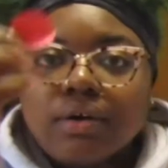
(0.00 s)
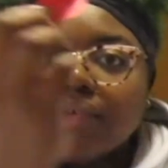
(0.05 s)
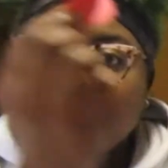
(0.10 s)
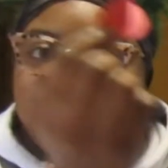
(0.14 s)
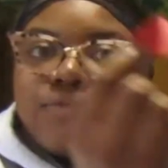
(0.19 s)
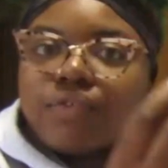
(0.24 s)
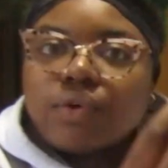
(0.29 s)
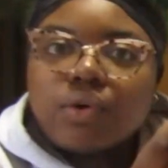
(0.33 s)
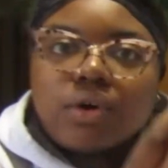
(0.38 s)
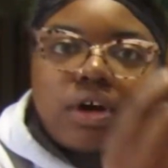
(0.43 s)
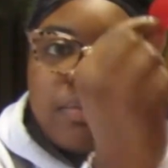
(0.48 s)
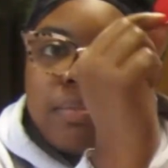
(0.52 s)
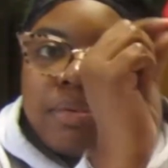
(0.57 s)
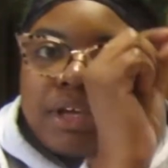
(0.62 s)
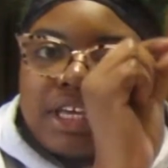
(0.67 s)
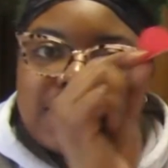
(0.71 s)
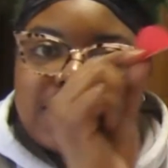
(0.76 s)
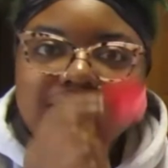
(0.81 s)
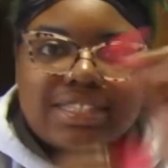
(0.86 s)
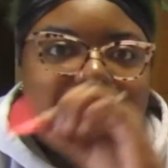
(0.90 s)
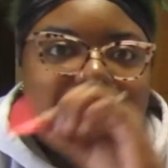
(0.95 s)
4
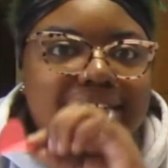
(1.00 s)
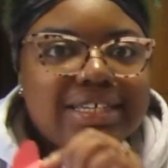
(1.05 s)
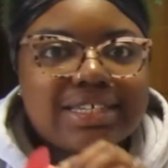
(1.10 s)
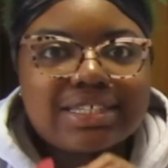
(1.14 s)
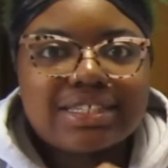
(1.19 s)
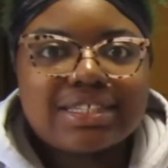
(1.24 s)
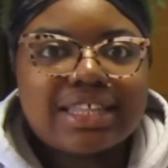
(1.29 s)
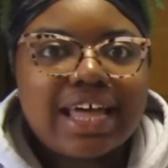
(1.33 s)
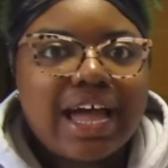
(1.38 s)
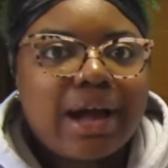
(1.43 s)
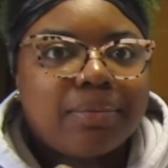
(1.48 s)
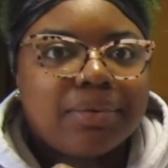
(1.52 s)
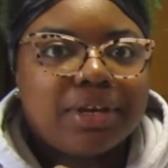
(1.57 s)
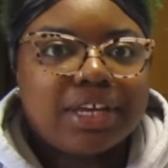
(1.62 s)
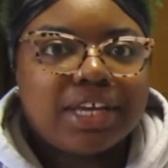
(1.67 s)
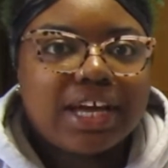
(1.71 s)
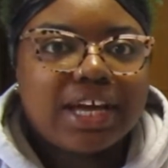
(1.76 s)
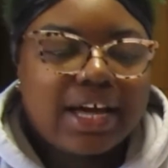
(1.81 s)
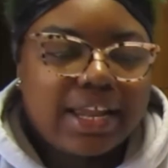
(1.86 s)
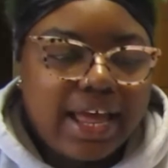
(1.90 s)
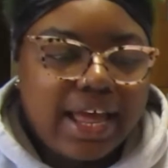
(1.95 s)
pieces that we
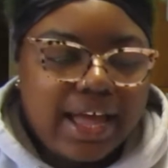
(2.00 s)
cut